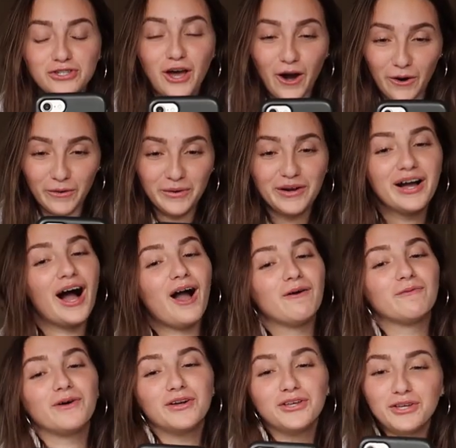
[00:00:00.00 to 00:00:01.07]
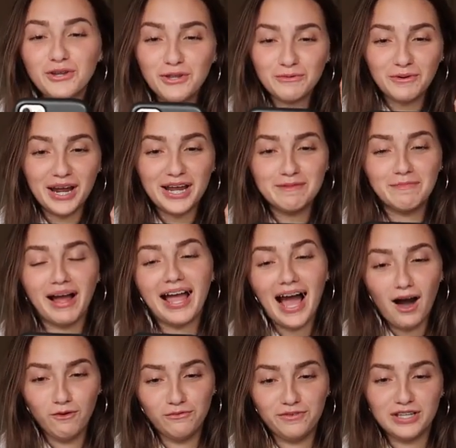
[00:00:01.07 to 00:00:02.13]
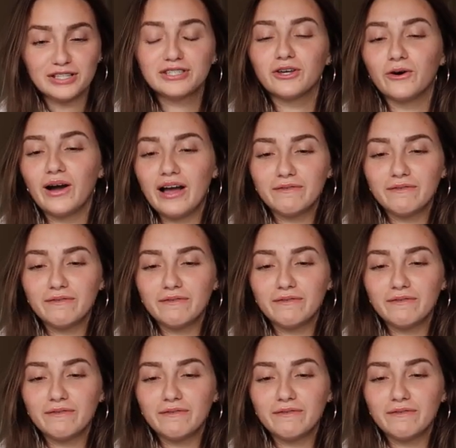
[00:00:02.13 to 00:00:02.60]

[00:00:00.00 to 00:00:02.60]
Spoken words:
So I want you to rate my outfit. So